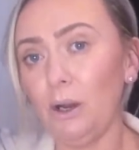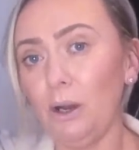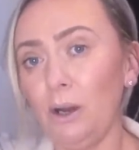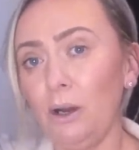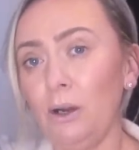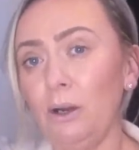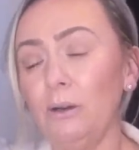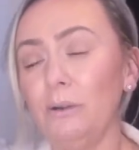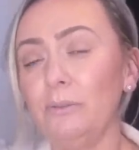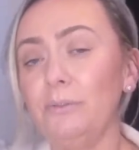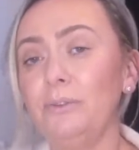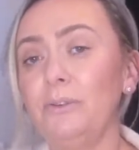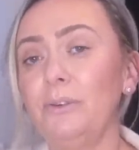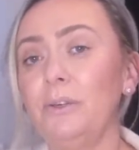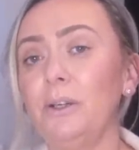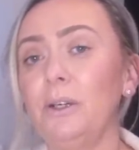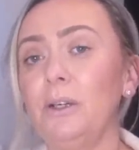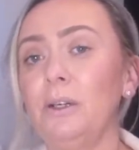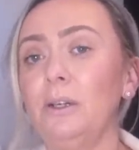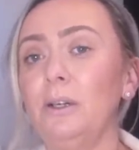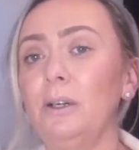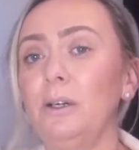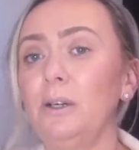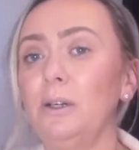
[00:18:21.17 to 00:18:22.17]
of
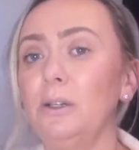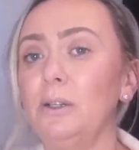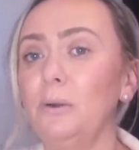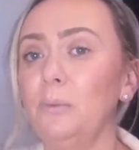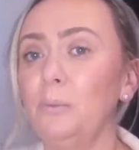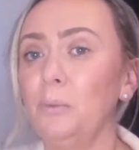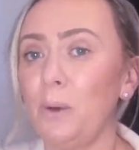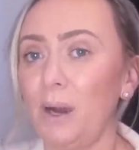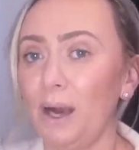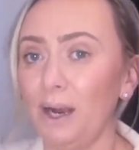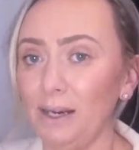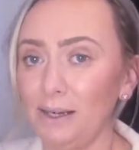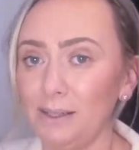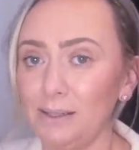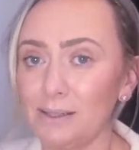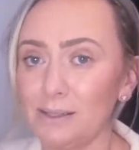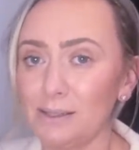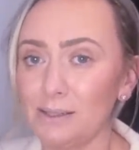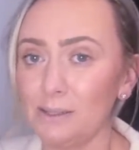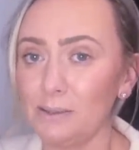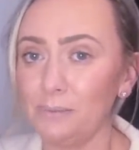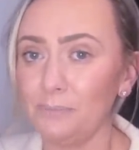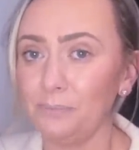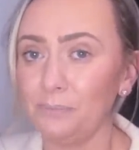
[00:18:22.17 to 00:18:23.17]

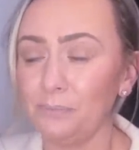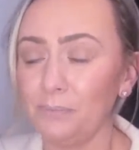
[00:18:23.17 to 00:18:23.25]
wax.